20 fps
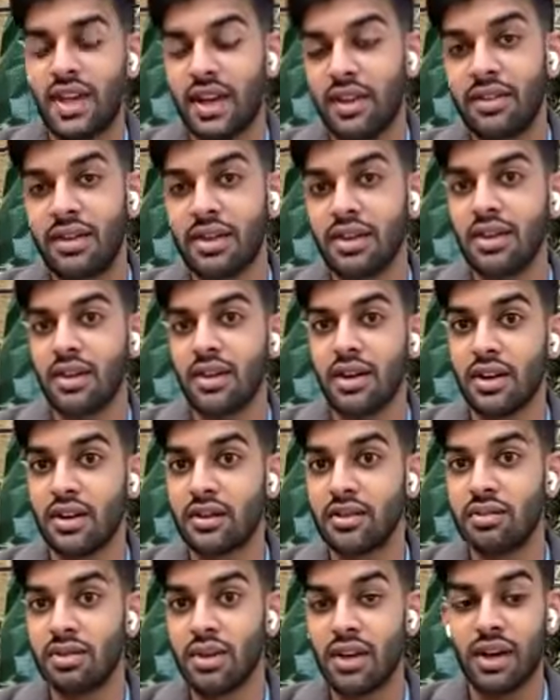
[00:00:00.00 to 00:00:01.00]
having
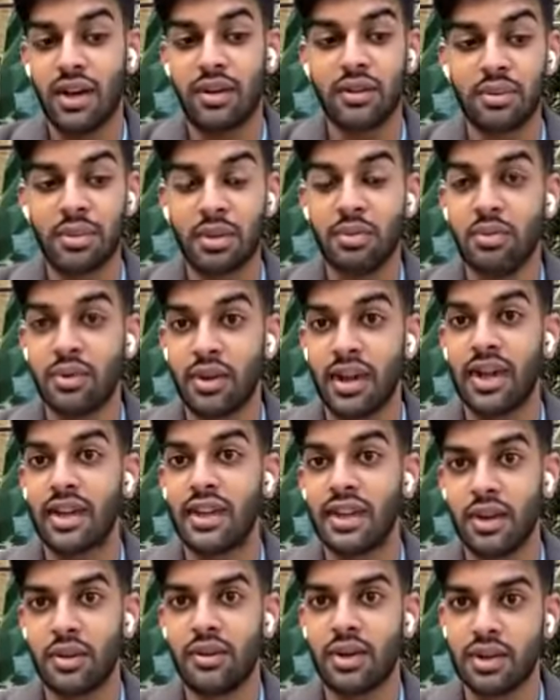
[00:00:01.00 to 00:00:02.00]
people like
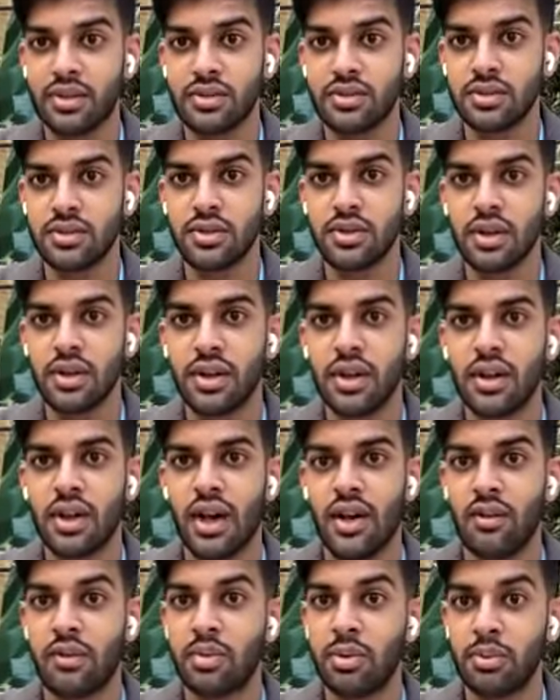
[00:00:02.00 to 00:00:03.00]
that around you,
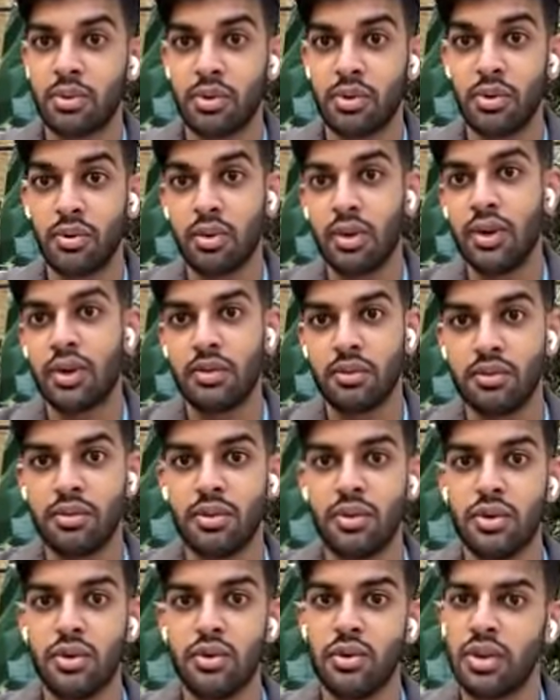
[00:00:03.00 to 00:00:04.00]
having people who want to
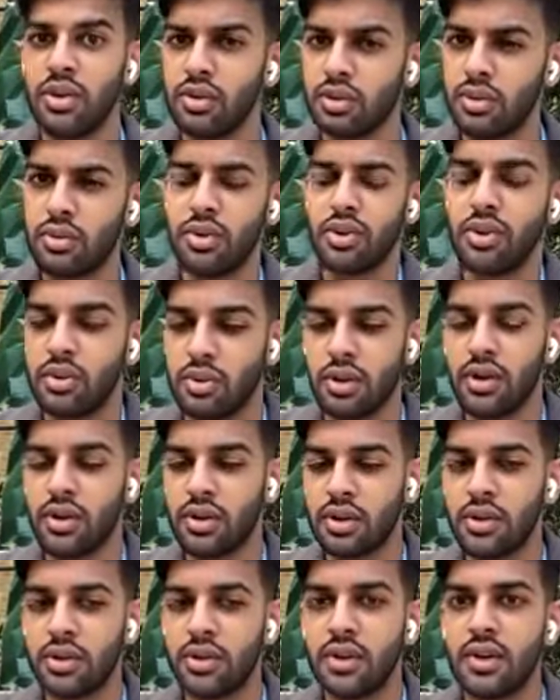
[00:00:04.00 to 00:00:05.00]
do what you want
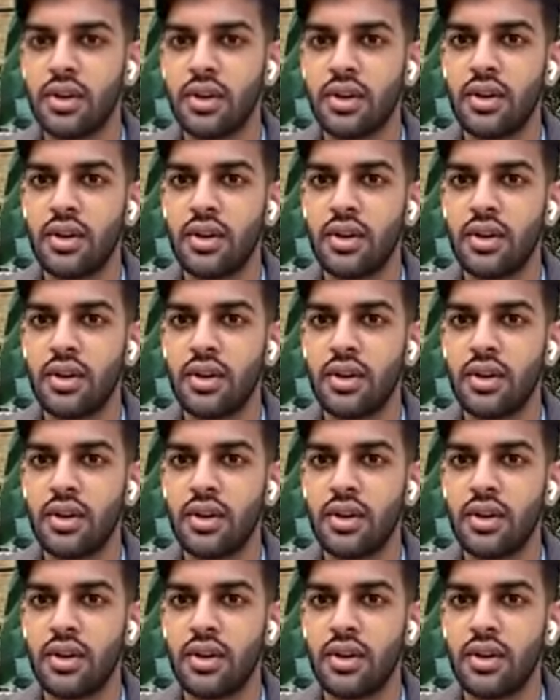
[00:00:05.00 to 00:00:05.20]
to do.